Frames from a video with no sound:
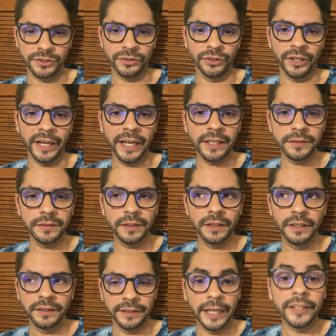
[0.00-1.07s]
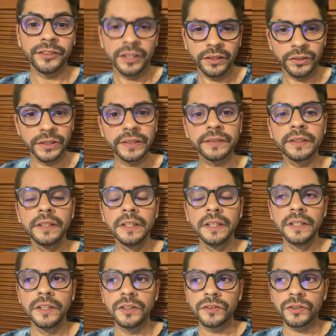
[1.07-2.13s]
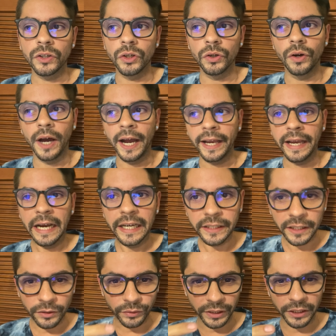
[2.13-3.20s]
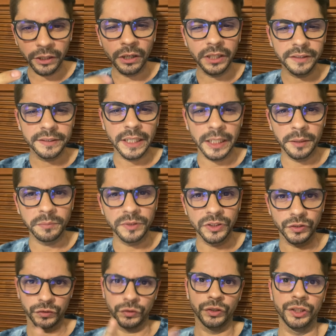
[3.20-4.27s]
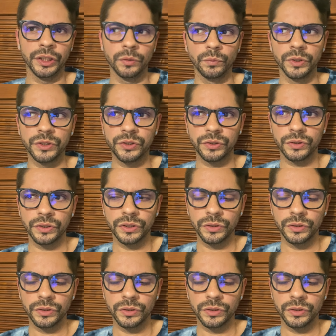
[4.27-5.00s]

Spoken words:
I had night terrors, so I had a really hard time discerning which.